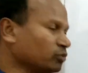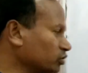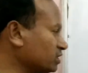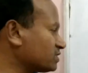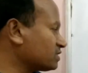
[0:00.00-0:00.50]

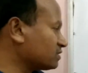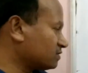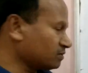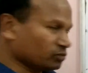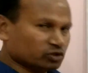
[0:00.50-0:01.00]
Both
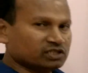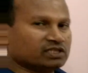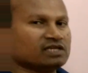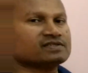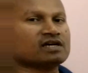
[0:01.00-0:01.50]

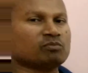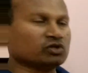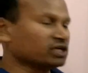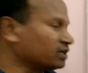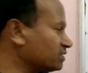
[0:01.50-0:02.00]

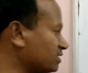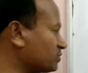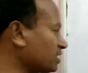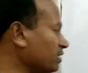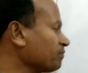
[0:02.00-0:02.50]
the
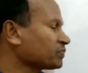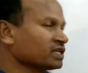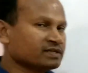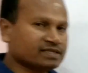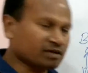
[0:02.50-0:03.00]
concepts are
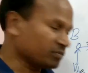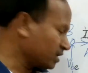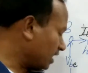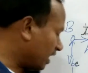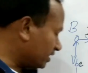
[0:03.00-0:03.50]
same.
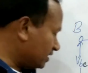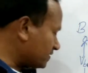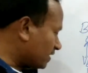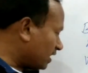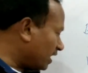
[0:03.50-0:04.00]
And these
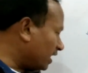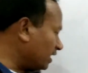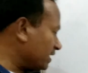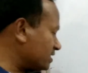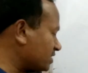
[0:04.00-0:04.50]
are
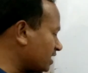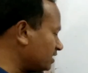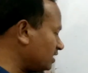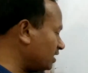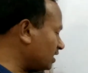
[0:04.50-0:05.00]
all
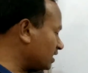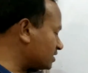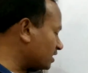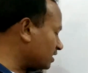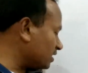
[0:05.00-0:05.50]
HIE,
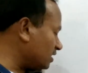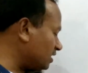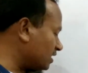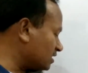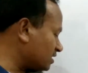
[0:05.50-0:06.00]

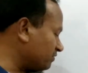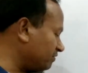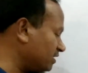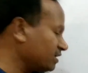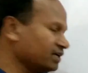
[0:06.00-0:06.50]
HRE,
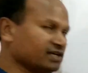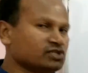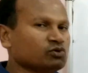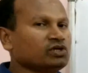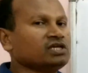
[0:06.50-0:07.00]
HFE
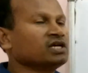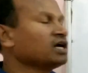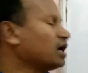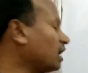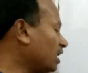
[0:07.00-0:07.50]
and HOE
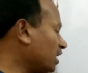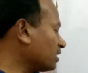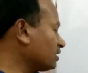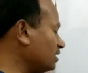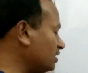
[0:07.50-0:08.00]

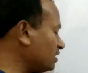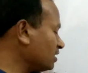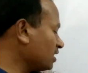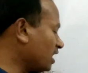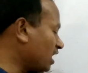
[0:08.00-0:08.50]
are
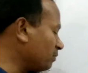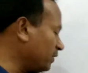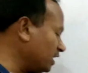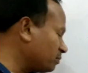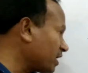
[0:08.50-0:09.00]
the
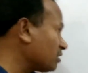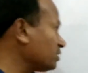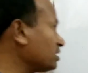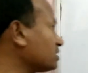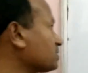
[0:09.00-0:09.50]
hybrid
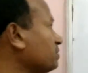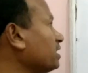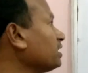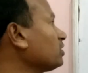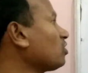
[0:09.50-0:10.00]
parameters
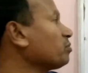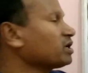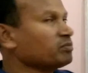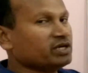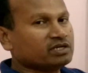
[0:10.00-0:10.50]
for
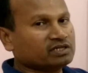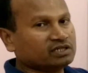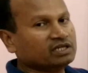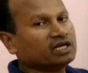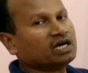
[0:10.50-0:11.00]
common
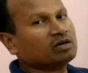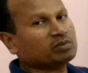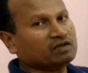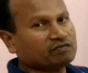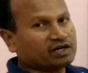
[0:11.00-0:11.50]
emitter
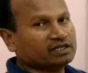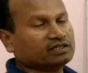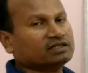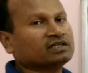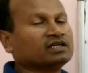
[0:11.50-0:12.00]
amplifier.